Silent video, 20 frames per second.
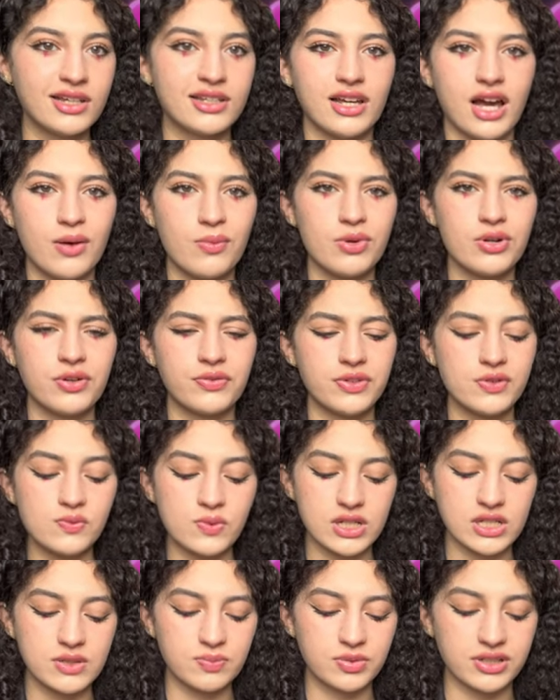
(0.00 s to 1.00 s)
I wonder if he
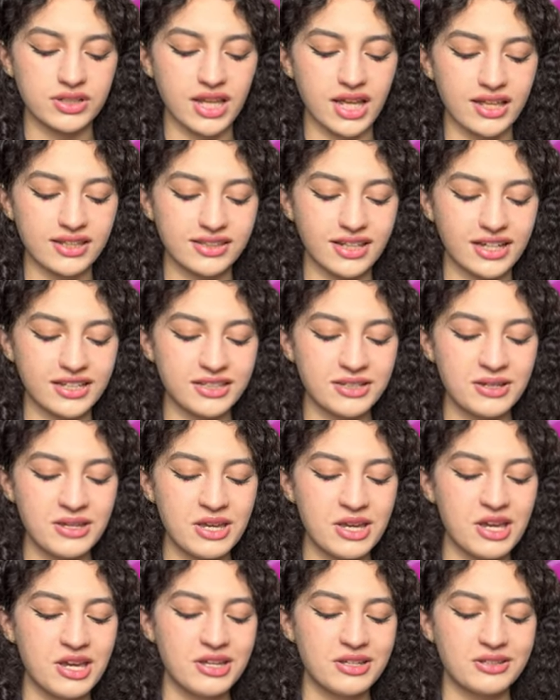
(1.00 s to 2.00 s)
whispered that, like,
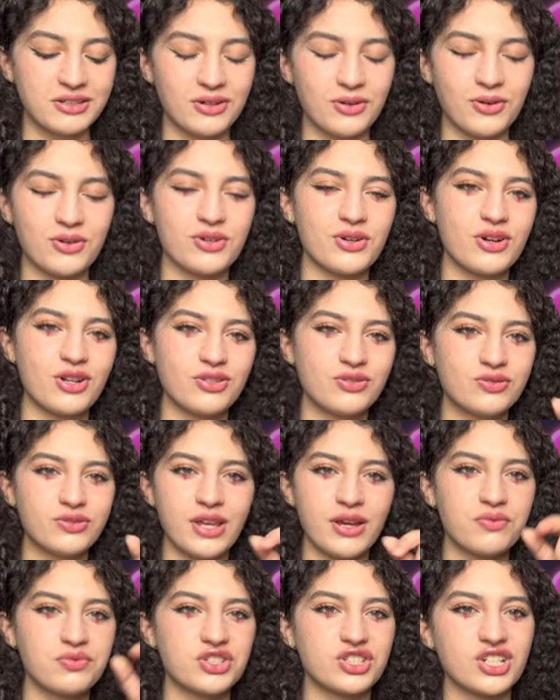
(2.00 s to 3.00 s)
or
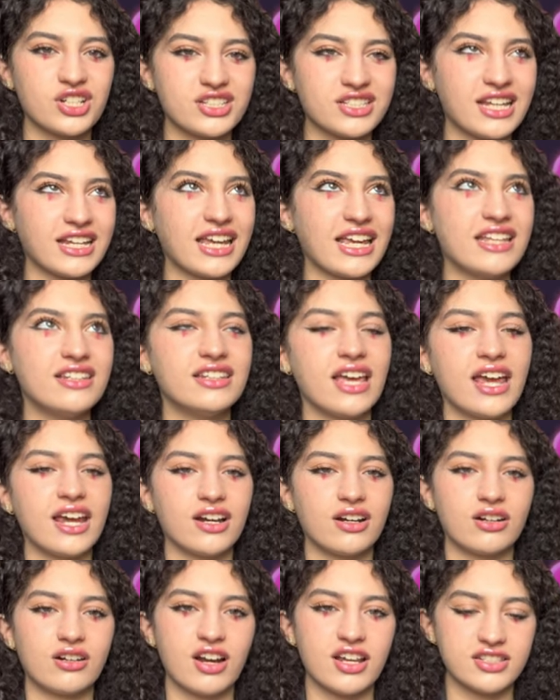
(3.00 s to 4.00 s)
it was just like in the
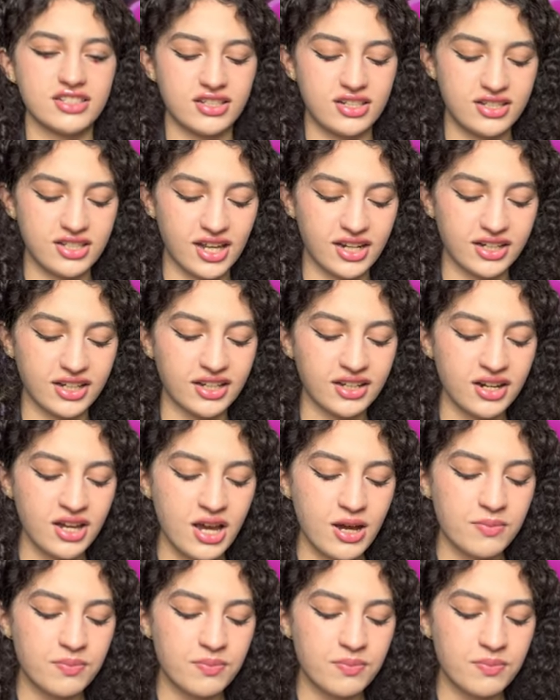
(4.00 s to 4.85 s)
air as he said it.